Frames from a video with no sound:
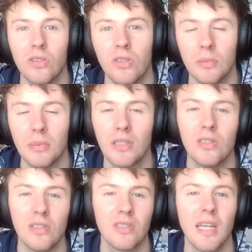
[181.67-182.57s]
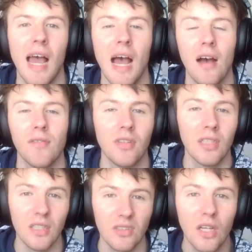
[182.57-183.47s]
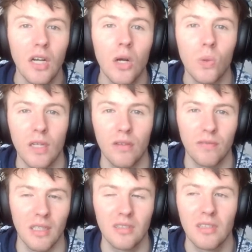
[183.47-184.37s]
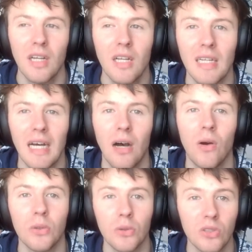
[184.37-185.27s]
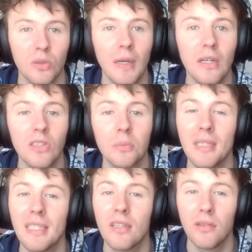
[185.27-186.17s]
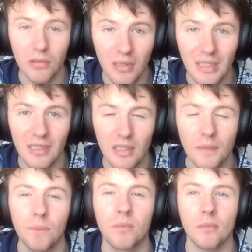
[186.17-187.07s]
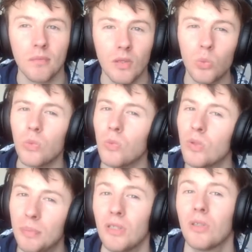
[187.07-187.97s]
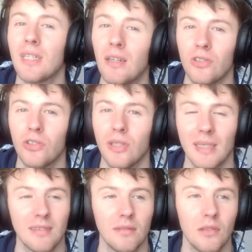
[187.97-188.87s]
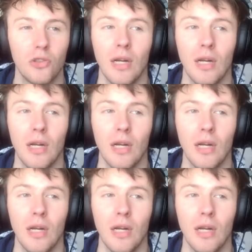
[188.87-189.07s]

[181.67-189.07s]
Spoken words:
2s because they have these quick effects. Now your spell speed 3s would be your counter traps